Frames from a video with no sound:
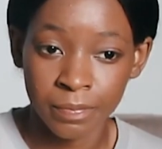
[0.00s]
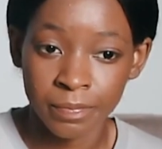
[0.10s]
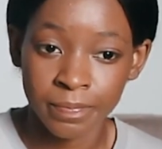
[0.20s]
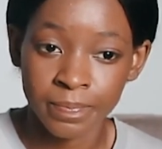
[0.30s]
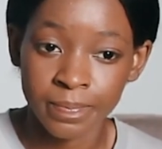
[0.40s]

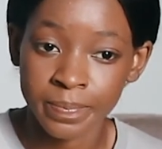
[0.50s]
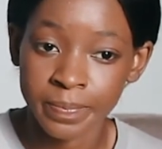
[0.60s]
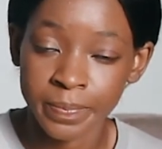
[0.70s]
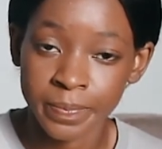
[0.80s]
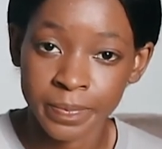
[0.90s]

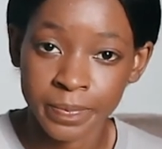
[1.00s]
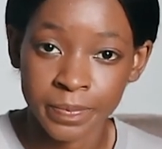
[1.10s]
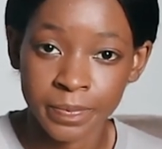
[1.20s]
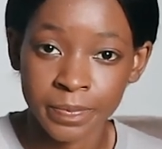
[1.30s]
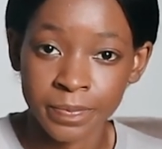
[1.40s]

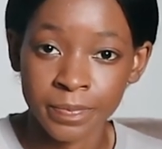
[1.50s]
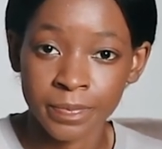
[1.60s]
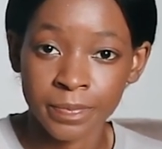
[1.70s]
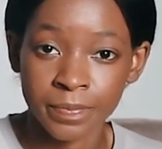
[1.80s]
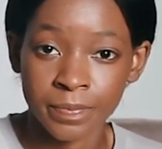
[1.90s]

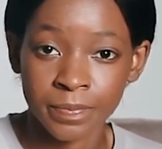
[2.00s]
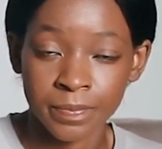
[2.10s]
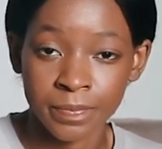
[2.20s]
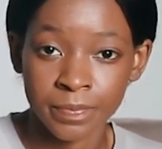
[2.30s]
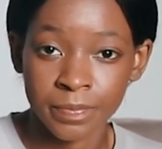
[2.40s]

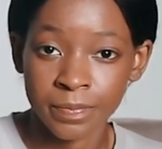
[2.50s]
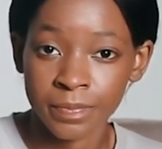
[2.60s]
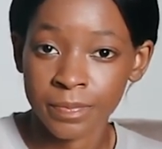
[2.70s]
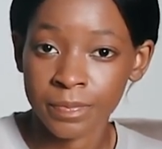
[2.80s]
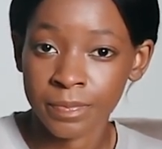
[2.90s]

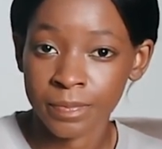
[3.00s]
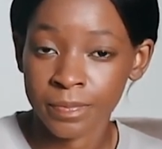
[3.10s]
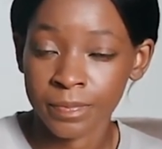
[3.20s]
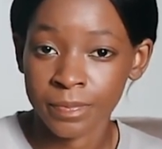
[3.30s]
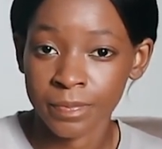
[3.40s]
(silent)